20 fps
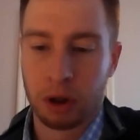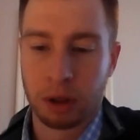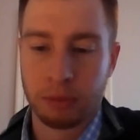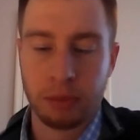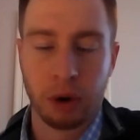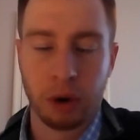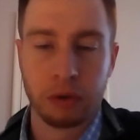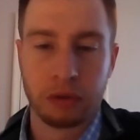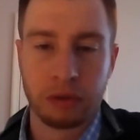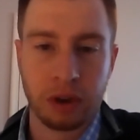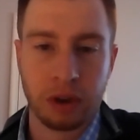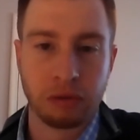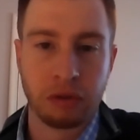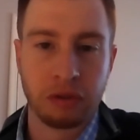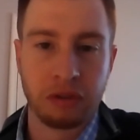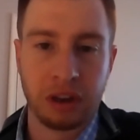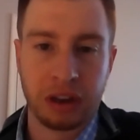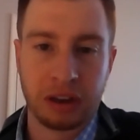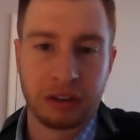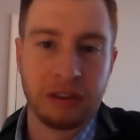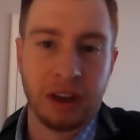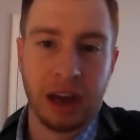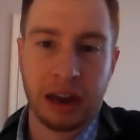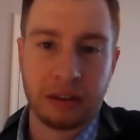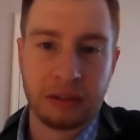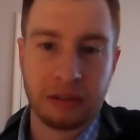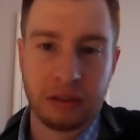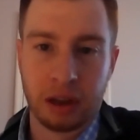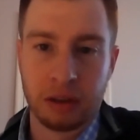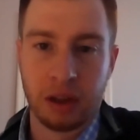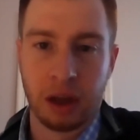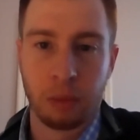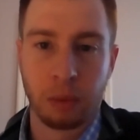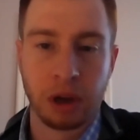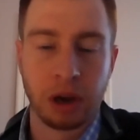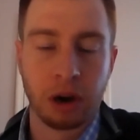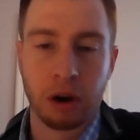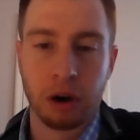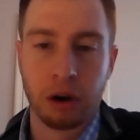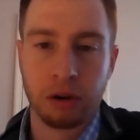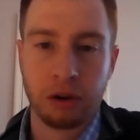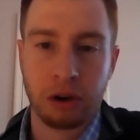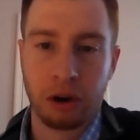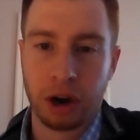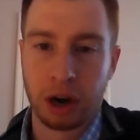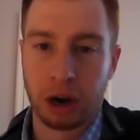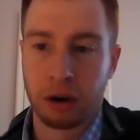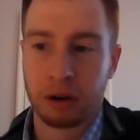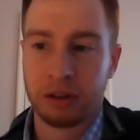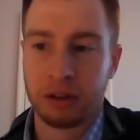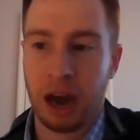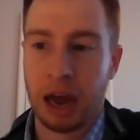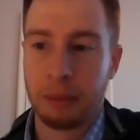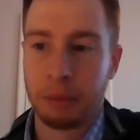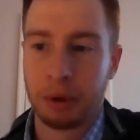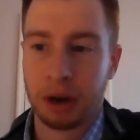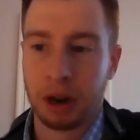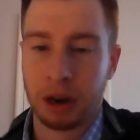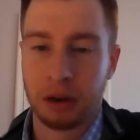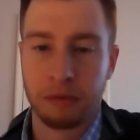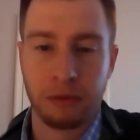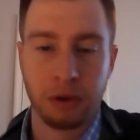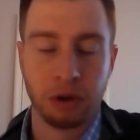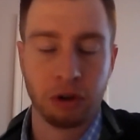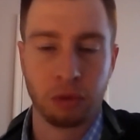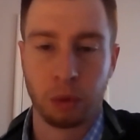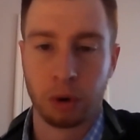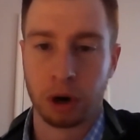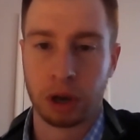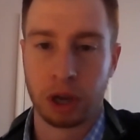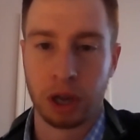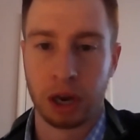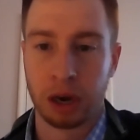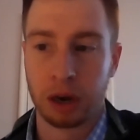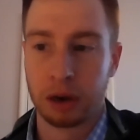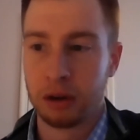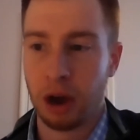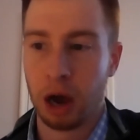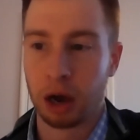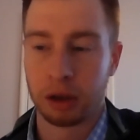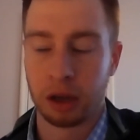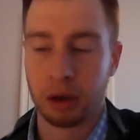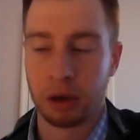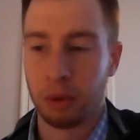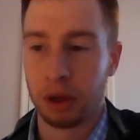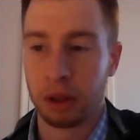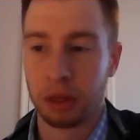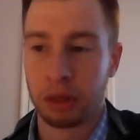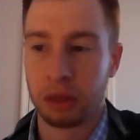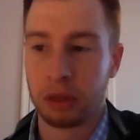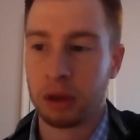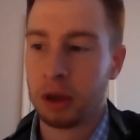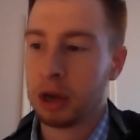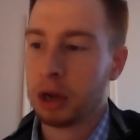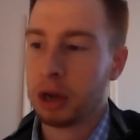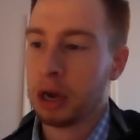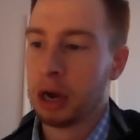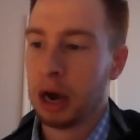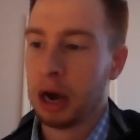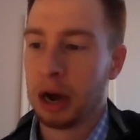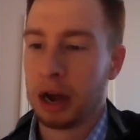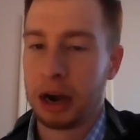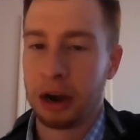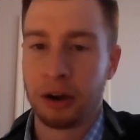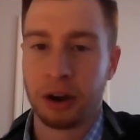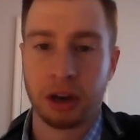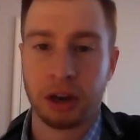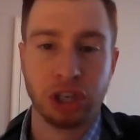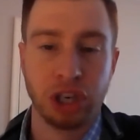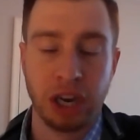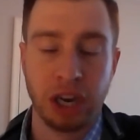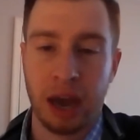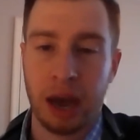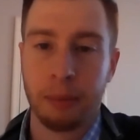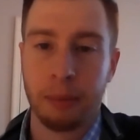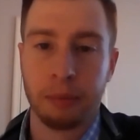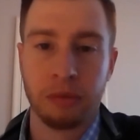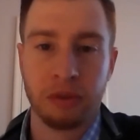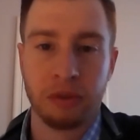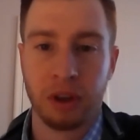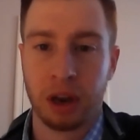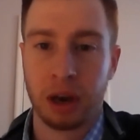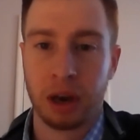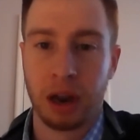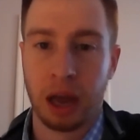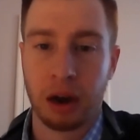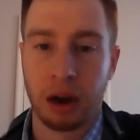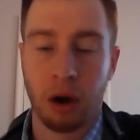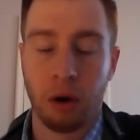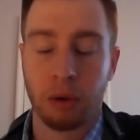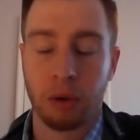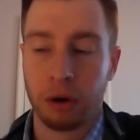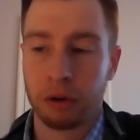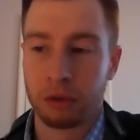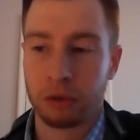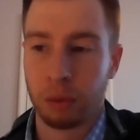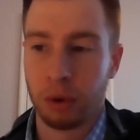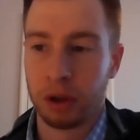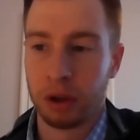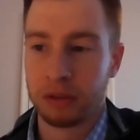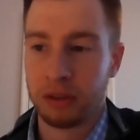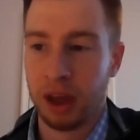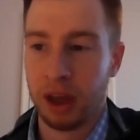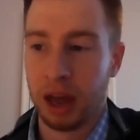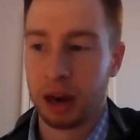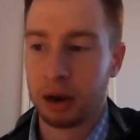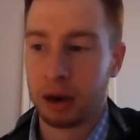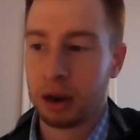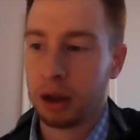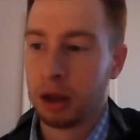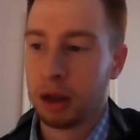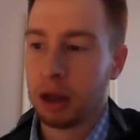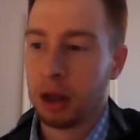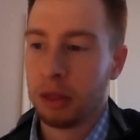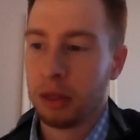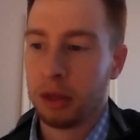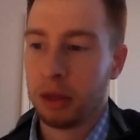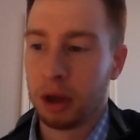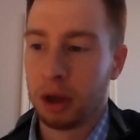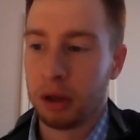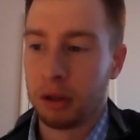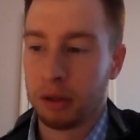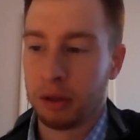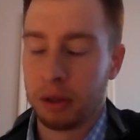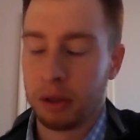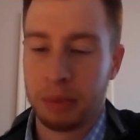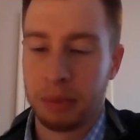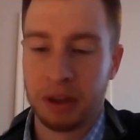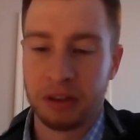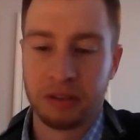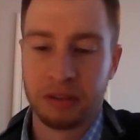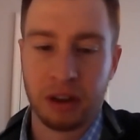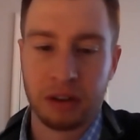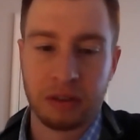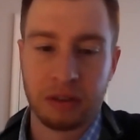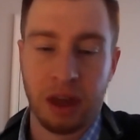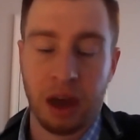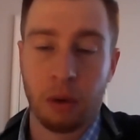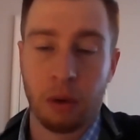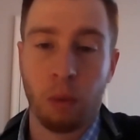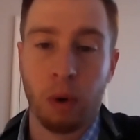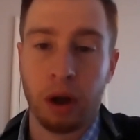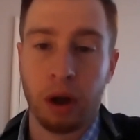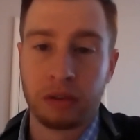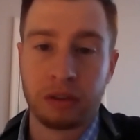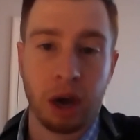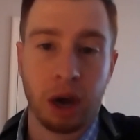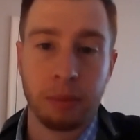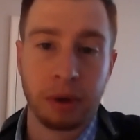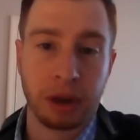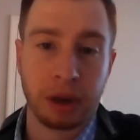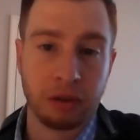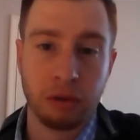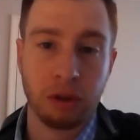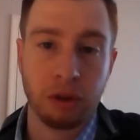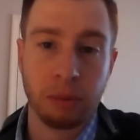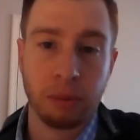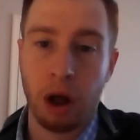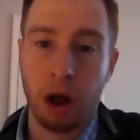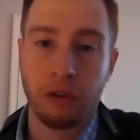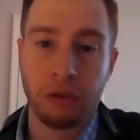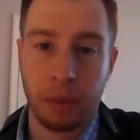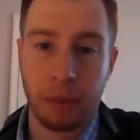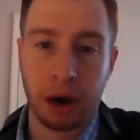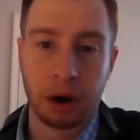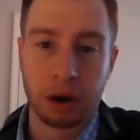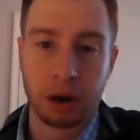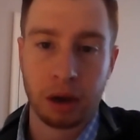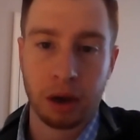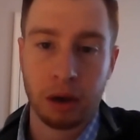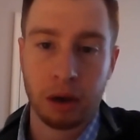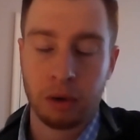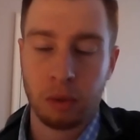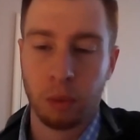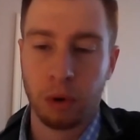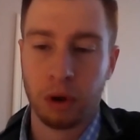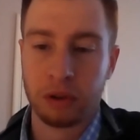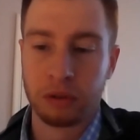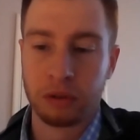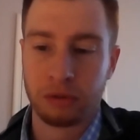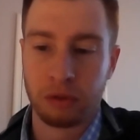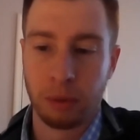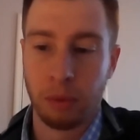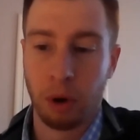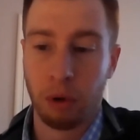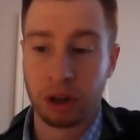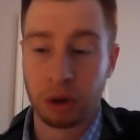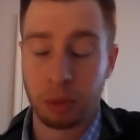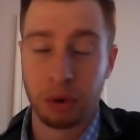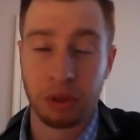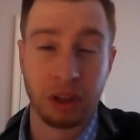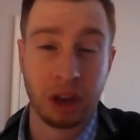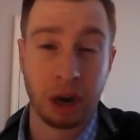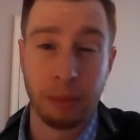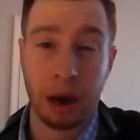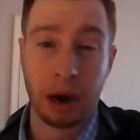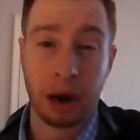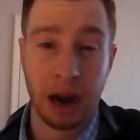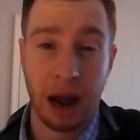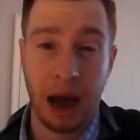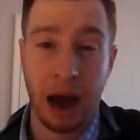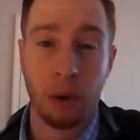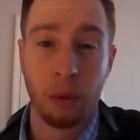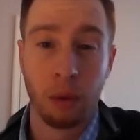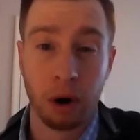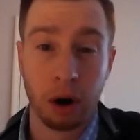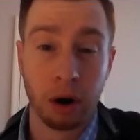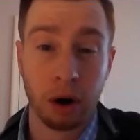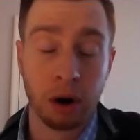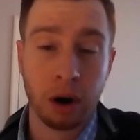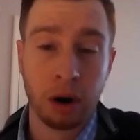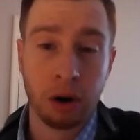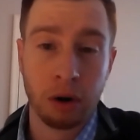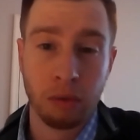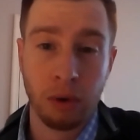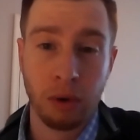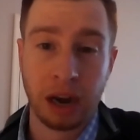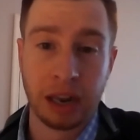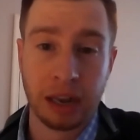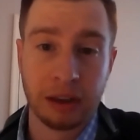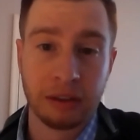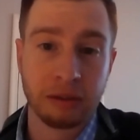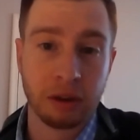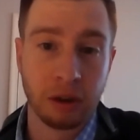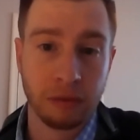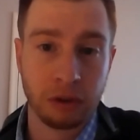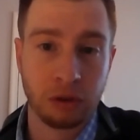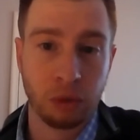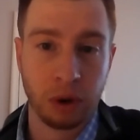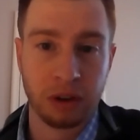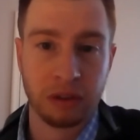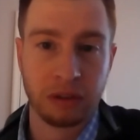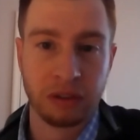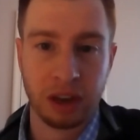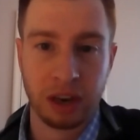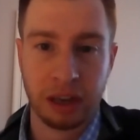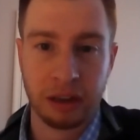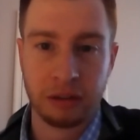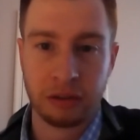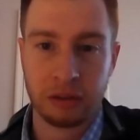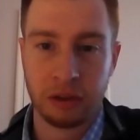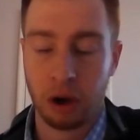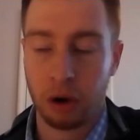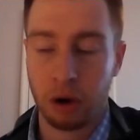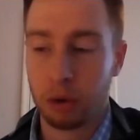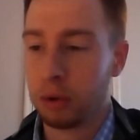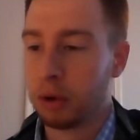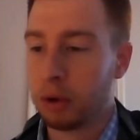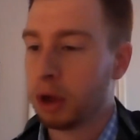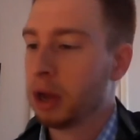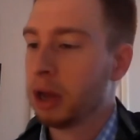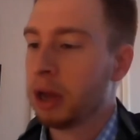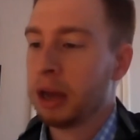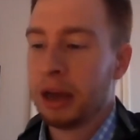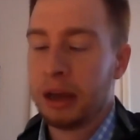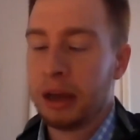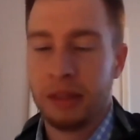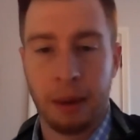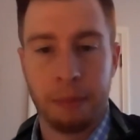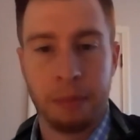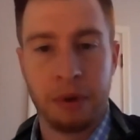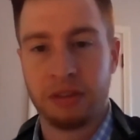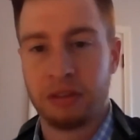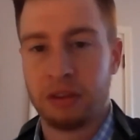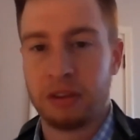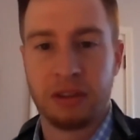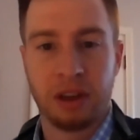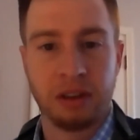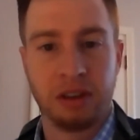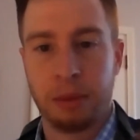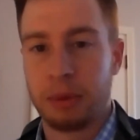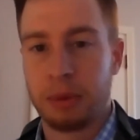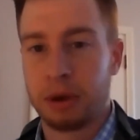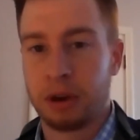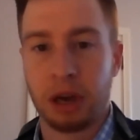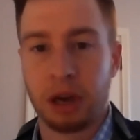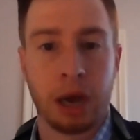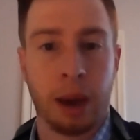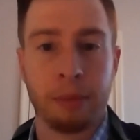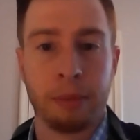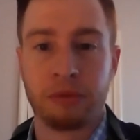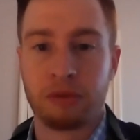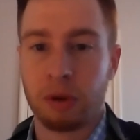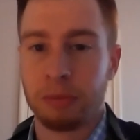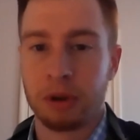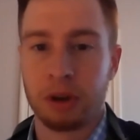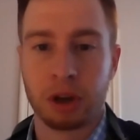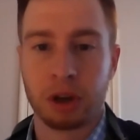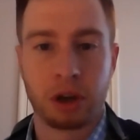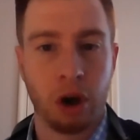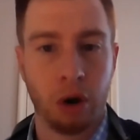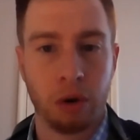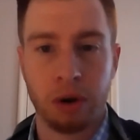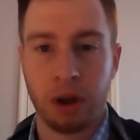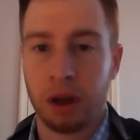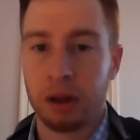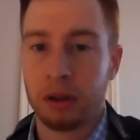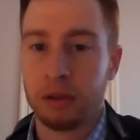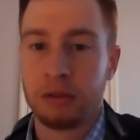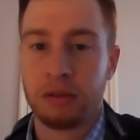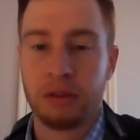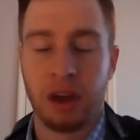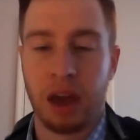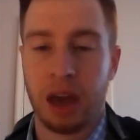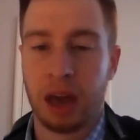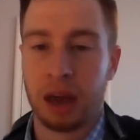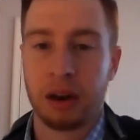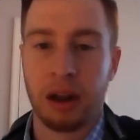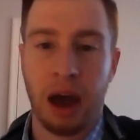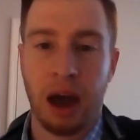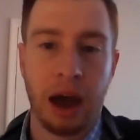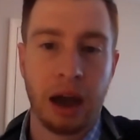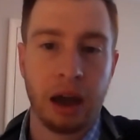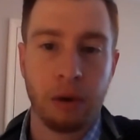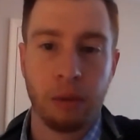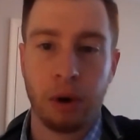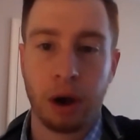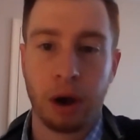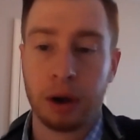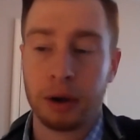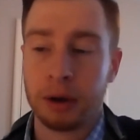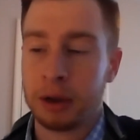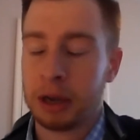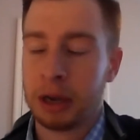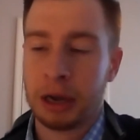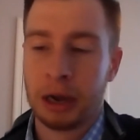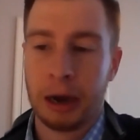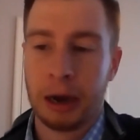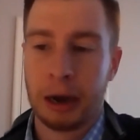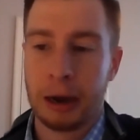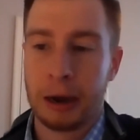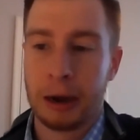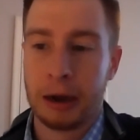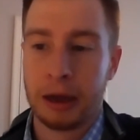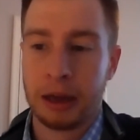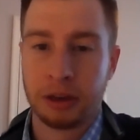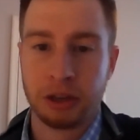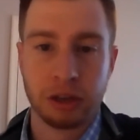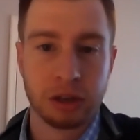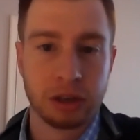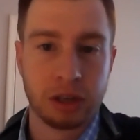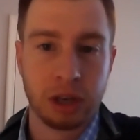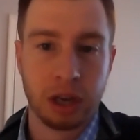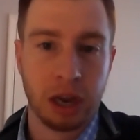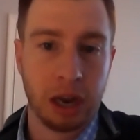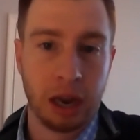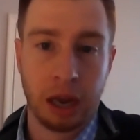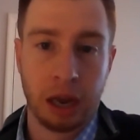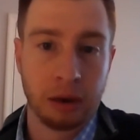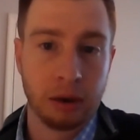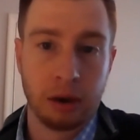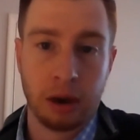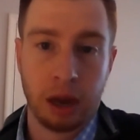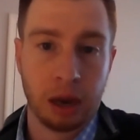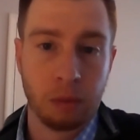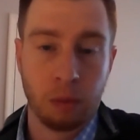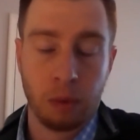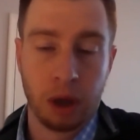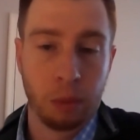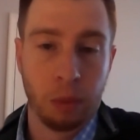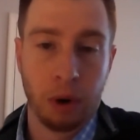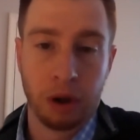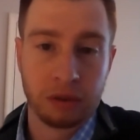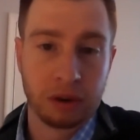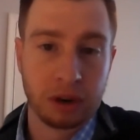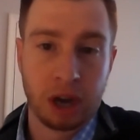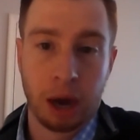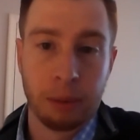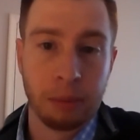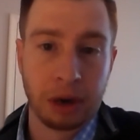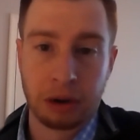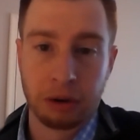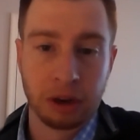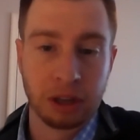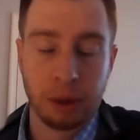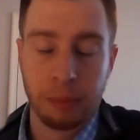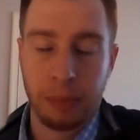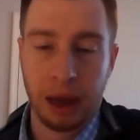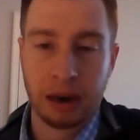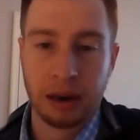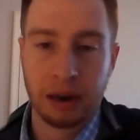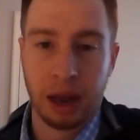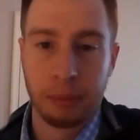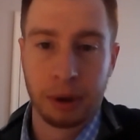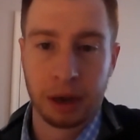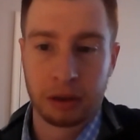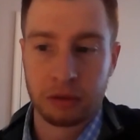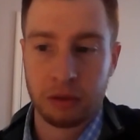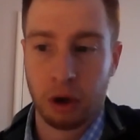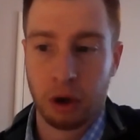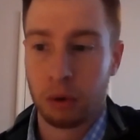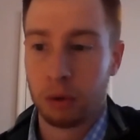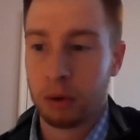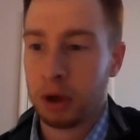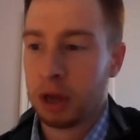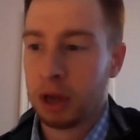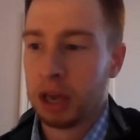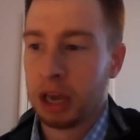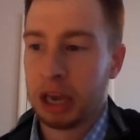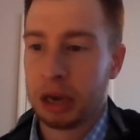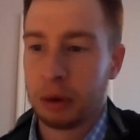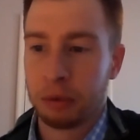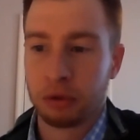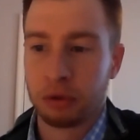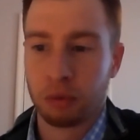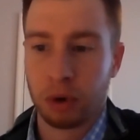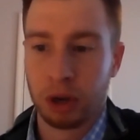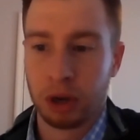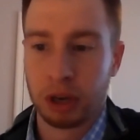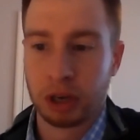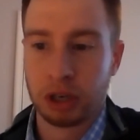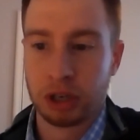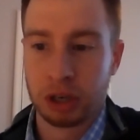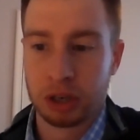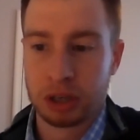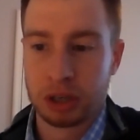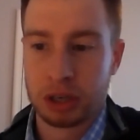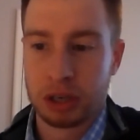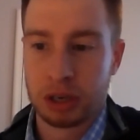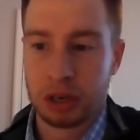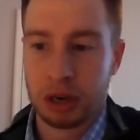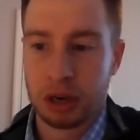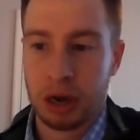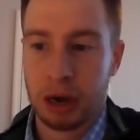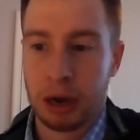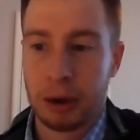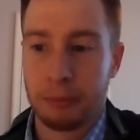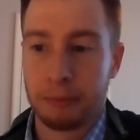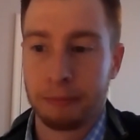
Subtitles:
one of the most interesting stats that we heard during our time in field work and talking with area GMs and owners was that the business that was coming to the Mall of America was from only within about an hour radius of the Twin Cities. So that business that typically comes from the Dakotas and Iowa, it wasn't coming during the pandemic. So it was really just